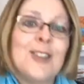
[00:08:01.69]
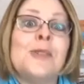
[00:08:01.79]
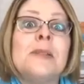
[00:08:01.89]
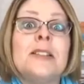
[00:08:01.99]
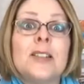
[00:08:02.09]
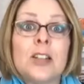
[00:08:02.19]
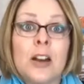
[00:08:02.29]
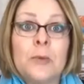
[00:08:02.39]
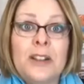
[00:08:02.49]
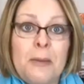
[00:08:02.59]
So I'm going to
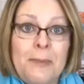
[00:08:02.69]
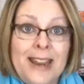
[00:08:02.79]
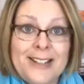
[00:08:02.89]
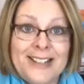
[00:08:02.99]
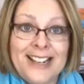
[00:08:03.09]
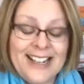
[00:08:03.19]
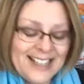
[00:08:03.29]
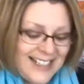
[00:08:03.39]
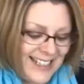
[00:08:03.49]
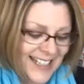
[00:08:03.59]
start with the
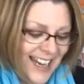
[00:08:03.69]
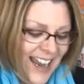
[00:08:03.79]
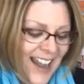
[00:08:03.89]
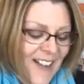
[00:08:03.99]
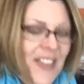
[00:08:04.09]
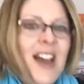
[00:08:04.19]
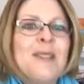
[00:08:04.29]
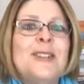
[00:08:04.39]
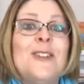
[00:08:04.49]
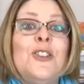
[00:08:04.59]
basics.
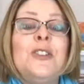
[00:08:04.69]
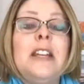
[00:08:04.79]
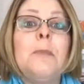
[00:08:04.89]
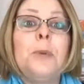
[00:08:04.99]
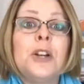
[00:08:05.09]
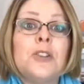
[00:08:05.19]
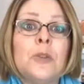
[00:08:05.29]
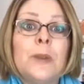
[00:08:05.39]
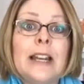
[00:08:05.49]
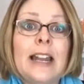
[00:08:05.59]
So if you need a book
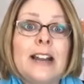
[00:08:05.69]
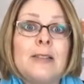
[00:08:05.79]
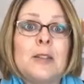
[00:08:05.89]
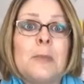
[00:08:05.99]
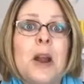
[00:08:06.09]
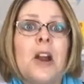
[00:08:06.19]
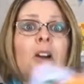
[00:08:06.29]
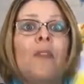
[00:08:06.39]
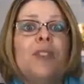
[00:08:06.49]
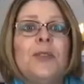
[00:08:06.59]
to read aloud
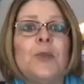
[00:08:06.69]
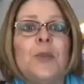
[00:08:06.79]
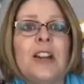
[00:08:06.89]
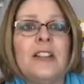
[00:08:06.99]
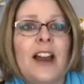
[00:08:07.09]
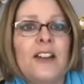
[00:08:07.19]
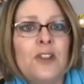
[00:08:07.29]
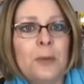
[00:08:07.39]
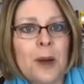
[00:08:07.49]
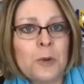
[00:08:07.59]
tomorrow, this is one a lot of
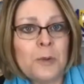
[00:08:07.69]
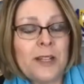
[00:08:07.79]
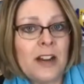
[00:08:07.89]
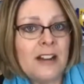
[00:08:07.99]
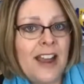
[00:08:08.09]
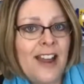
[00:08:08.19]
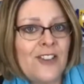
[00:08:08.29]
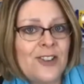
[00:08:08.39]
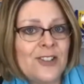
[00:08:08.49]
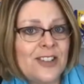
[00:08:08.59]
you probably already have
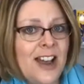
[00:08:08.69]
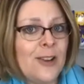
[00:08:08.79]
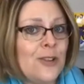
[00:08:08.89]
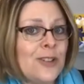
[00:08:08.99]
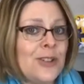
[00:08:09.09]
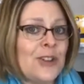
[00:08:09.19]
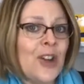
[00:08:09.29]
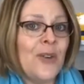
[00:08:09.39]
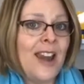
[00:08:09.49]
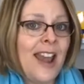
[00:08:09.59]
in your stash, The
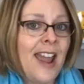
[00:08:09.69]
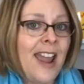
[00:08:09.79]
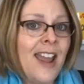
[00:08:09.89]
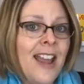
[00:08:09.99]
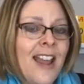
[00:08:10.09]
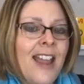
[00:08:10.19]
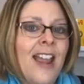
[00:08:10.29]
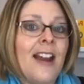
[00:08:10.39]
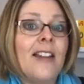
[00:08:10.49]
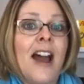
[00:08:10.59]
Snowy Day.
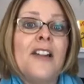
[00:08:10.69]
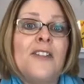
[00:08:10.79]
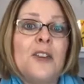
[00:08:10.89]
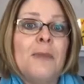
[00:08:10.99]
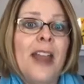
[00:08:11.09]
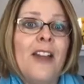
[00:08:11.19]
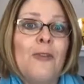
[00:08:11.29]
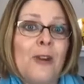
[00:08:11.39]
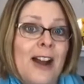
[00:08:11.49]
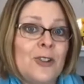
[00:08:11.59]
And a lot of you may have
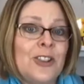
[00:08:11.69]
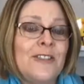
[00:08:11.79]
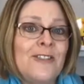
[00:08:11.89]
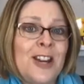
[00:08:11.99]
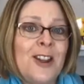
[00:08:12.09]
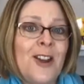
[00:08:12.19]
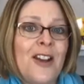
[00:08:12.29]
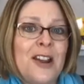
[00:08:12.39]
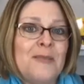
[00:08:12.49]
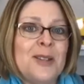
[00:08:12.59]
watched the video
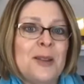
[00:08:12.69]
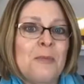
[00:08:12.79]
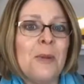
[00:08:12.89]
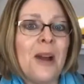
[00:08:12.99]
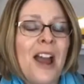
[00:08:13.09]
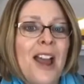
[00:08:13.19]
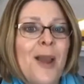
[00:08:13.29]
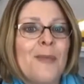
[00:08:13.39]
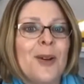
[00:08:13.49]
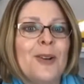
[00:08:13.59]
on Amazon
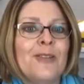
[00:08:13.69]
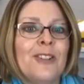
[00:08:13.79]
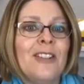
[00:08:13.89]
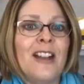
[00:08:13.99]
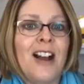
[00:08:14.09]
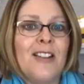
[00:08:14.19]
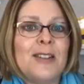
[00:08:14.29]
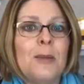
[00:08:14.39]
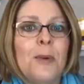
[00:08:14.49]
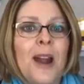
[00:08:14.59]
Prime over the
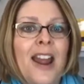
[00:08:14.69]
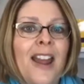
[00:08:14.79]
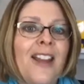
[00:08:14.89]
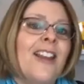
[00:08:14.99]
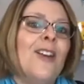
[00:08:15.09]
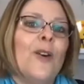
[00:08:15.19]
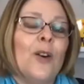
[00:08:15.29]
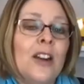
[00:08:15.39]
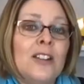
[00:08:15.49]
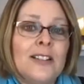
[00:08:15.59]
holiday break
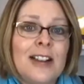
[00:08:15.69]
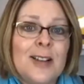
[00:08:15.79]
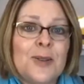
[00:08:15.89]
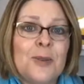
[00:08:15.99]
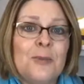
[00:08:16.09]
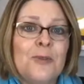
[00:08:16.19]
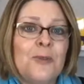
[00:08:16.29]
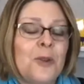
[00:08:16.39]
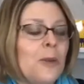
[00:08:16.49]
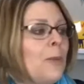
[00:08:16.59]
or in your classroom
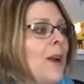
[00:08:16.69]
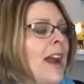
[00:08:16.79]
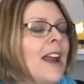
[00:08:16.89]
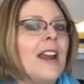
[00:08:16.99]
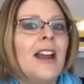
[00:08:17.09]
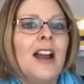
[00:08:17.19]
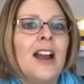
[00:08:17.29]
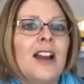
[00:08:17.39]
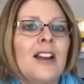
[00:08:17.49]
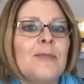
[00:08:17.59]
before the break.
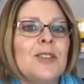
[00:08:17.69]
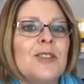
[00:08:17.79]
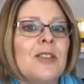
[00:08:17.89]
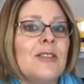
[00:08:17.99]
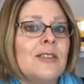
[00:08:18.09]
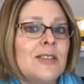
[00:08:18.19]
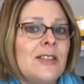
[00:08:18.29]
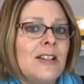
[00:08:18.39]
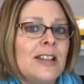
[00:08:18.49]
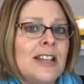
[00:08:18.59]
So The
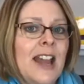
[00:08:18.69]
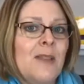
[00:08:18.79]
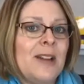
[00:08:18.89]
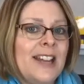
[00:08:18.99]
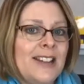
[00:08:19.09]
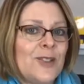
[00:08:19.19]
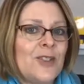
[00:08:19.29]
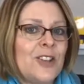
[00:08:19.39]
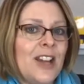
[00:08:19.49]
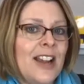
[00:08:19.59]
Snowy Day by
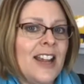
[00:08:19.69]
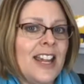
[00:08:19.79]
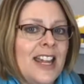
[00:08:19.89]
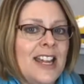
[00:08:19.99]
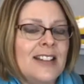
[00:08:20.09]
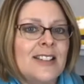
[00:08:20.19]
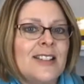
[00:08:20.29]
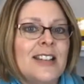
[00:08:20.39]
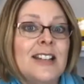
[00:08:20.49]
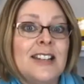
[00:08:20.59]
Ezra Jack Keats
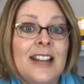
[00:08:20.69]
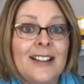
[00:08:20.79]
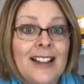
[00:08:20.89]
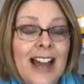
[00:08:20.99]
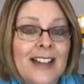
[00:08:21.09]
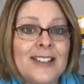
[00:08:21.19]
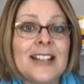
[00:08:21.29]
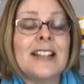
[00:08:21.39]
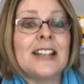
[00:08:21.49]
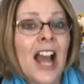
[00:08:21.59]
is a
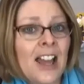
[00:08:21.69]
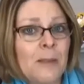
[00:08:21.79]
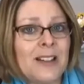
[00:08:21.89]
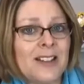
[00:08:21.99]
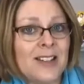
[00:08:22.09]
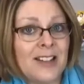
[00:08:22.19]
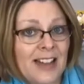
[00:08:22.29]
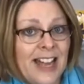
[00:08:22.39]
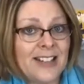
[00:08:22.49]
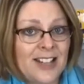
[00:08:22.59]
classic, a timeless
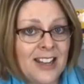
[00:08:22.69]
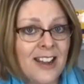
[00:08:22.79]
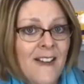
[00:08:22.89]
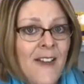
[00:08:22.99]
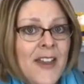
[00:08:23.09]
classic.